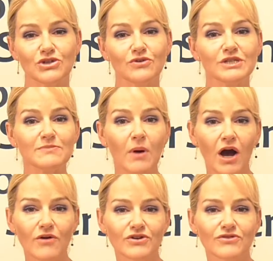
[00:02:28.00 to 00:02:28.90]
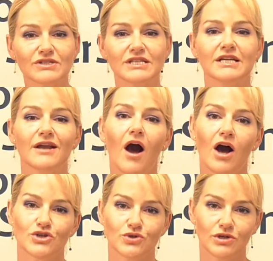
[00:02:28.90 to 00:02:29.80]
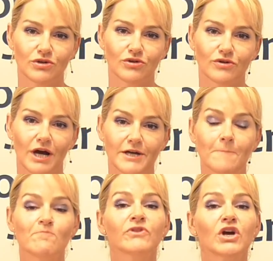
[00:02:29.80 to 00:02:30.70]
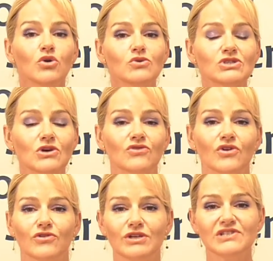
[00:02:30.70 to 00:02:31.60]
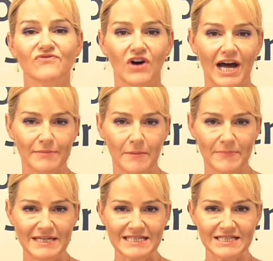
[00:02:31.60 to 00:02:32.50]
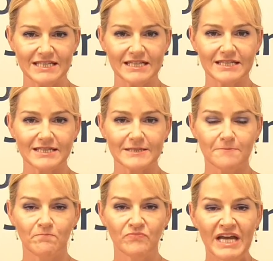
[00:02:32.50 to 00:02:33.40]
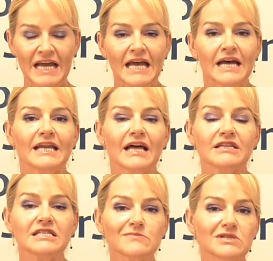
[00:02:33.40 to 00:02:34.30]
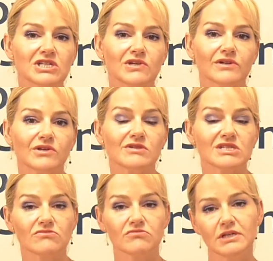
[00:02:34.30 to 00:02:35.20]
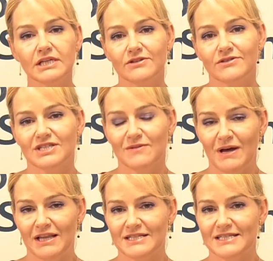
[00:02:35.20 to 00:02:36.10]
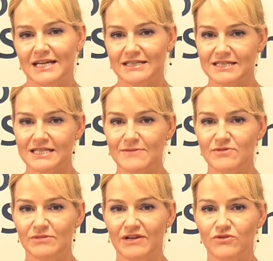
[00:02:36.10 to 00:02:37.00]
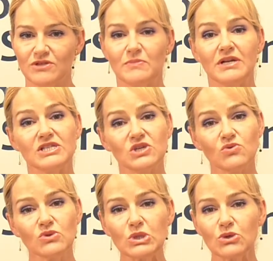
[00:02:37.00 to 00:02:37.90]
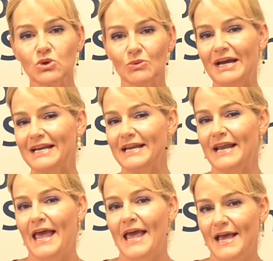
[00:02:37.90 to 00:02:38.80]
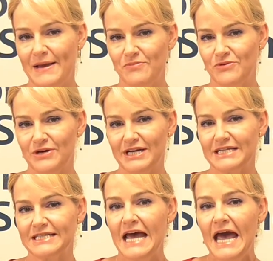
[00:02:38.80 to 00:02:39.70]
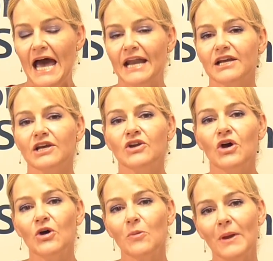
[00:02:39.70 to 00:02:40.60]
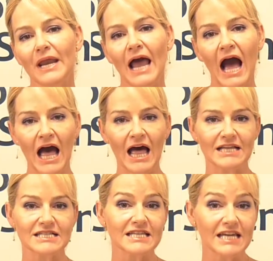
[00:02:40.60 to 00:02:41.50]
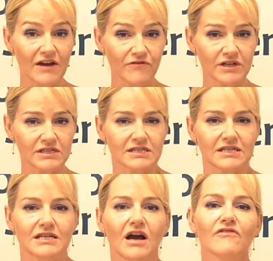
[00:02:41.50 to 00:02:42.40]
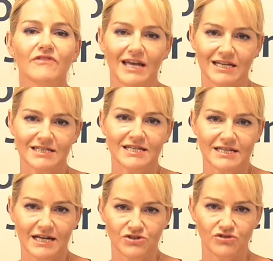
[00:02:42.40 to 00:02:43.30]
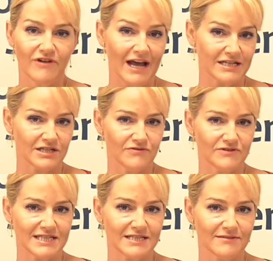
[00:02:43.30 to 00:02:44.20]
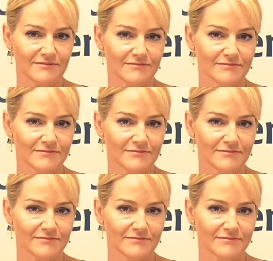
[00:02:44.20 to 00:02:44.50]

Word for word: you to is pyridoxine hydrochloride, also known as vitamin B6. Now, this material is really good to balance out sebum levels, but it's also great in hair products, and it can help enhance the efficacy of anti-dandruff actives.